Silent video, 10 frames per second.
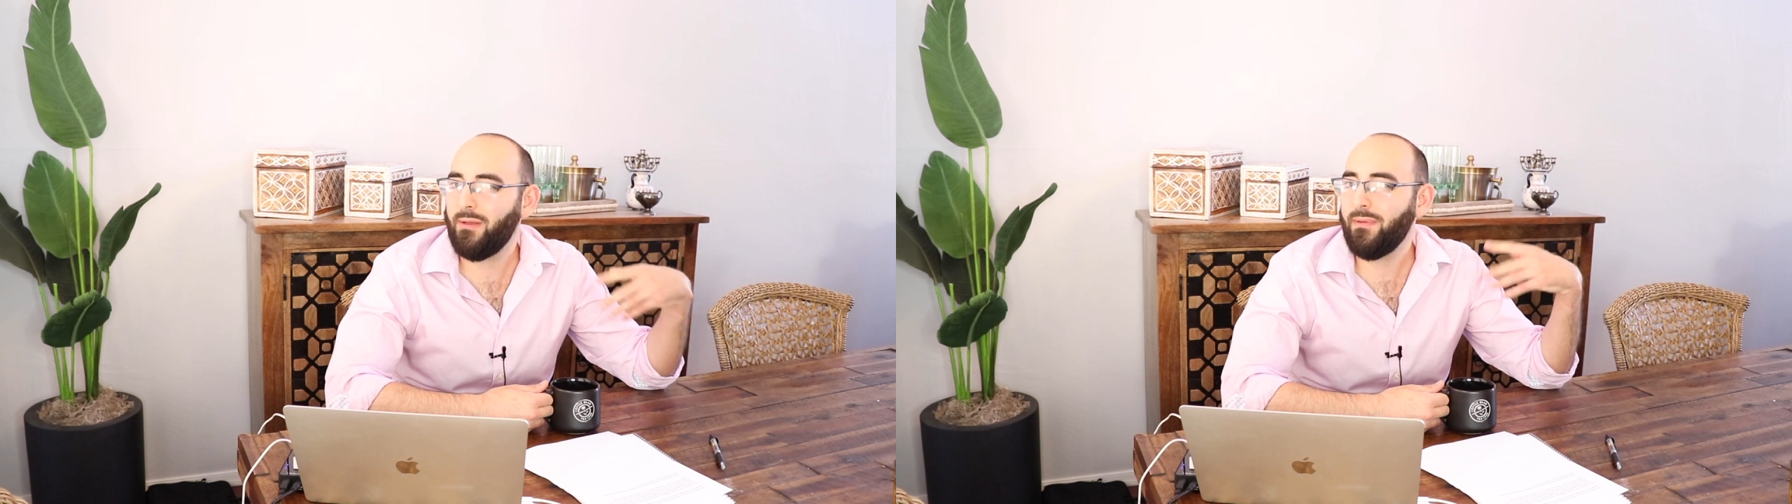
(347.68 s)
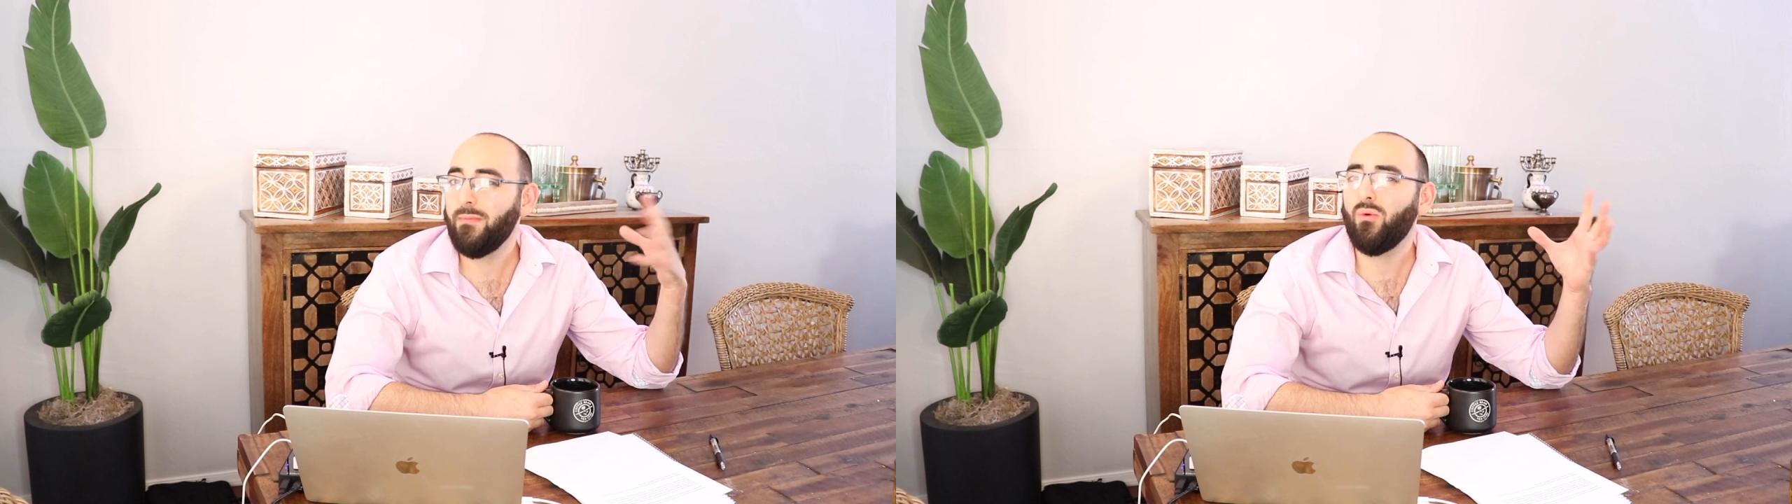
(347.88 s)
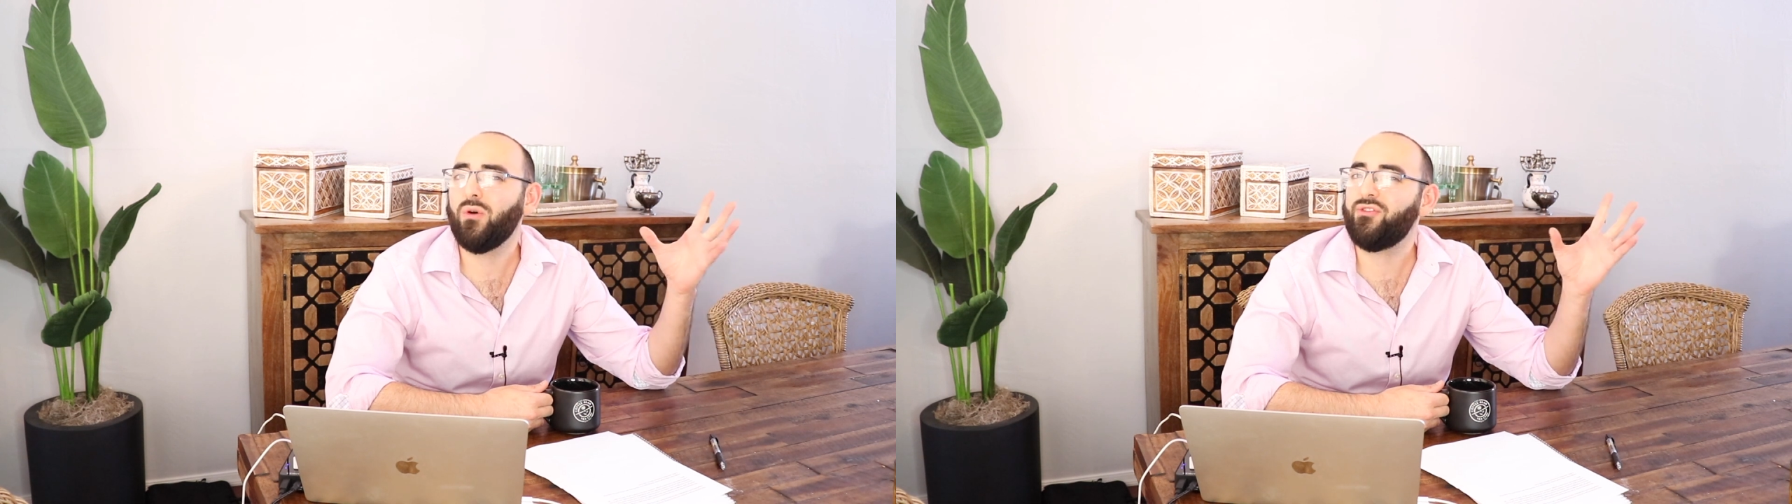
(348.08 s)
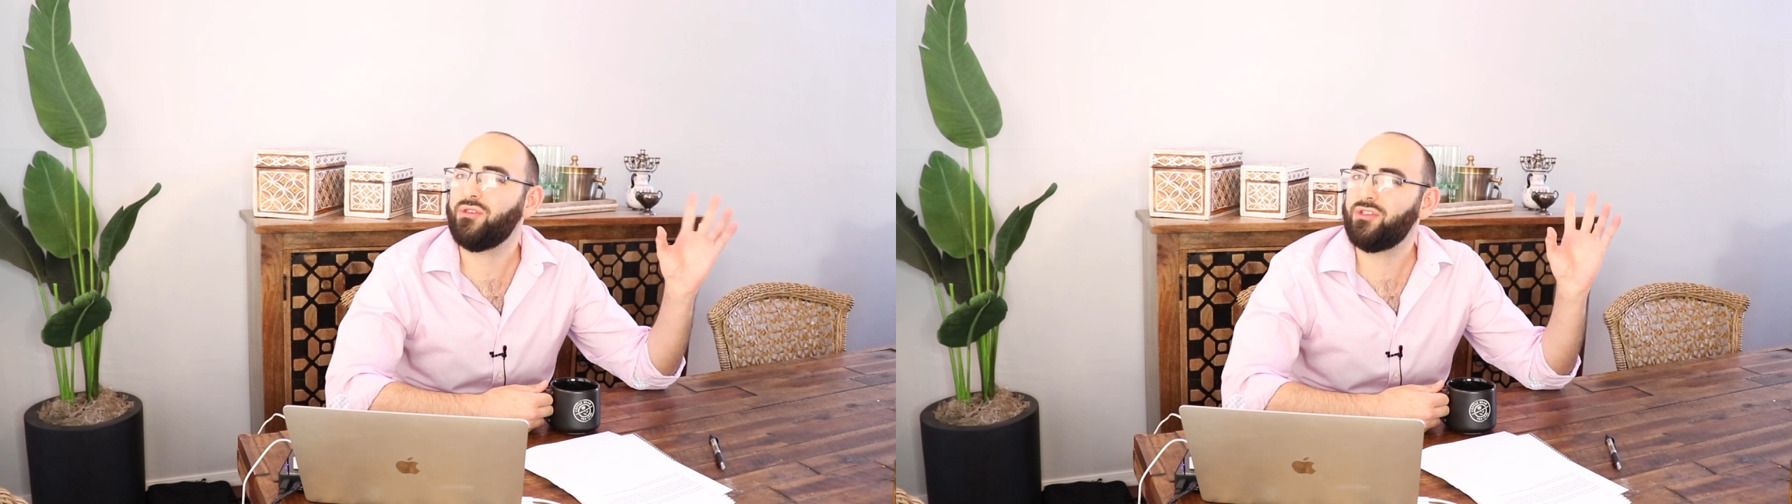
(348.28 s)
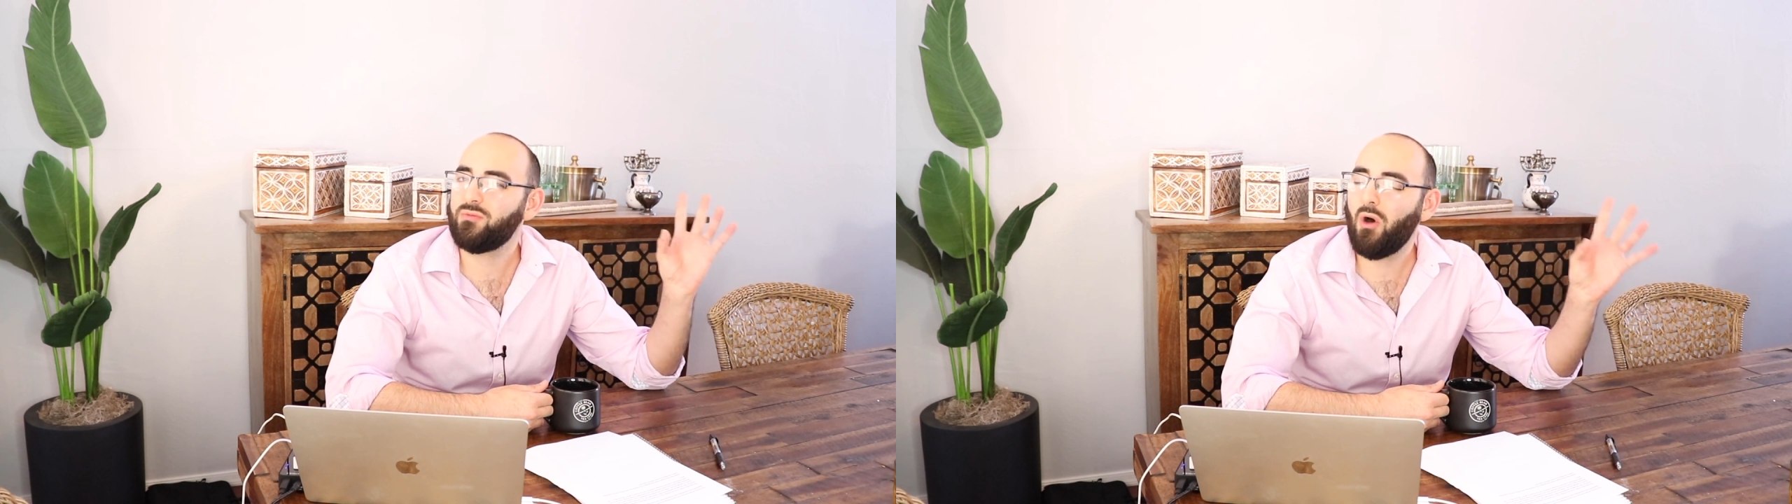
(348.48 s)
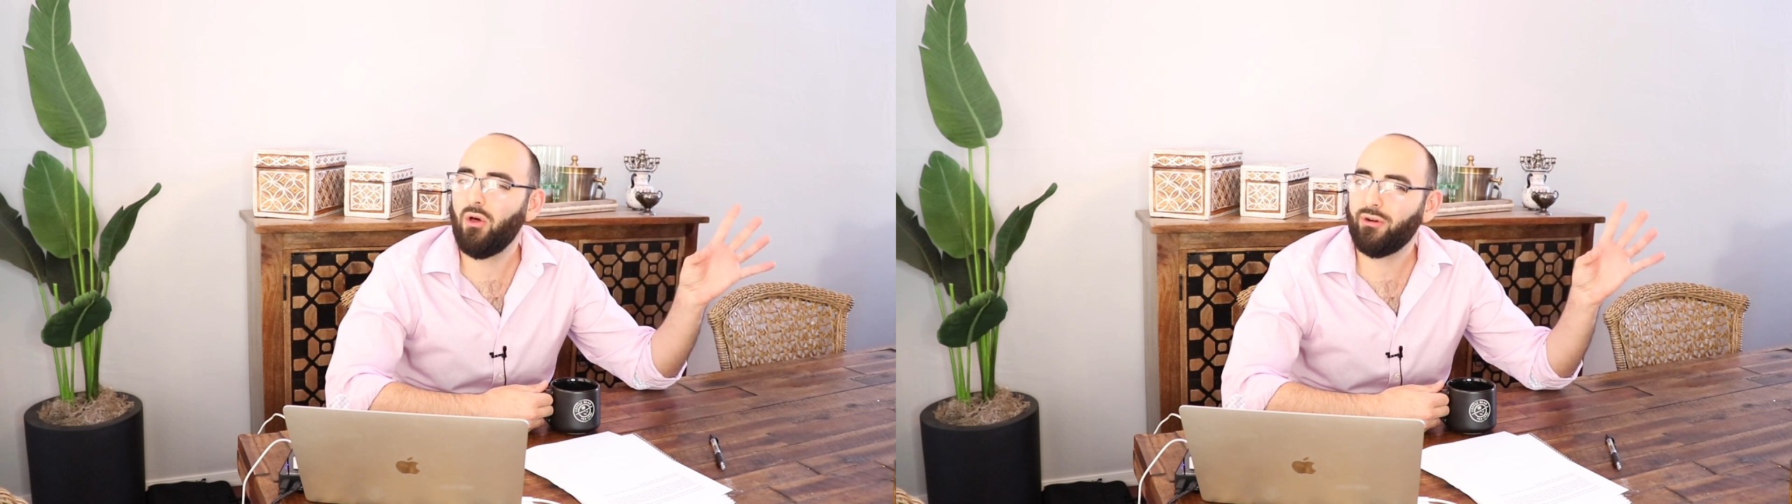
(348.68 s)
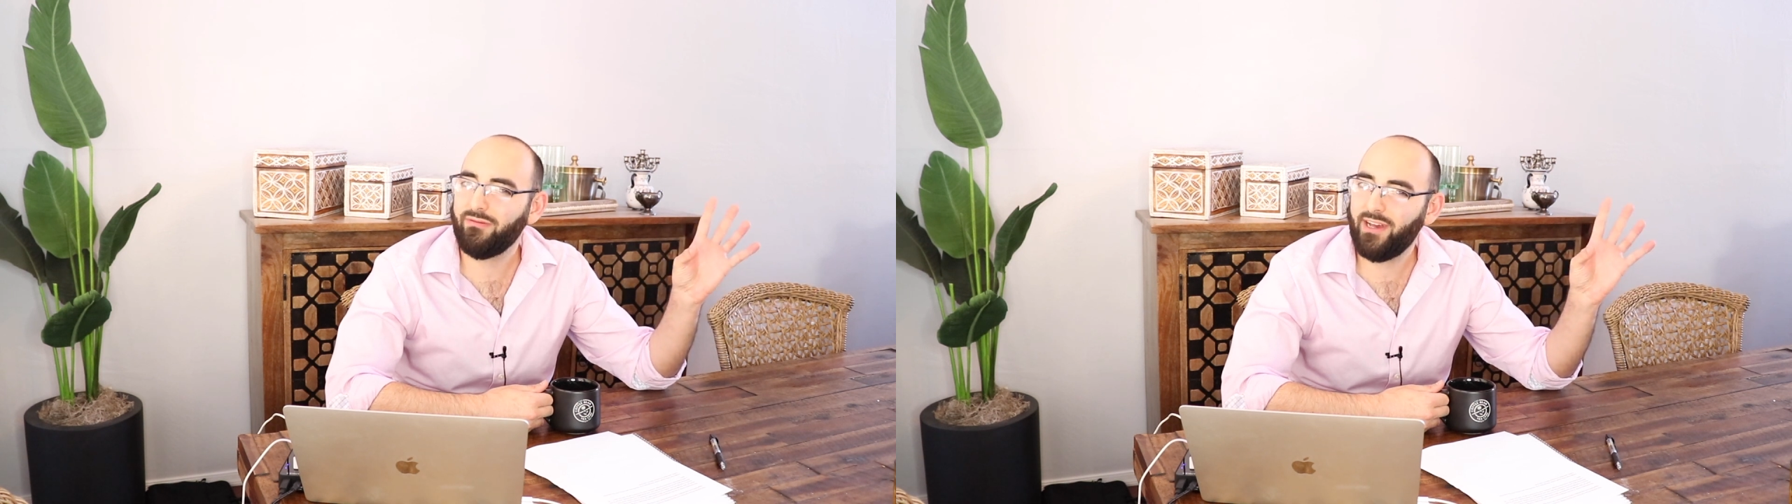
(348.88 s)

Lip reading: And people with smaller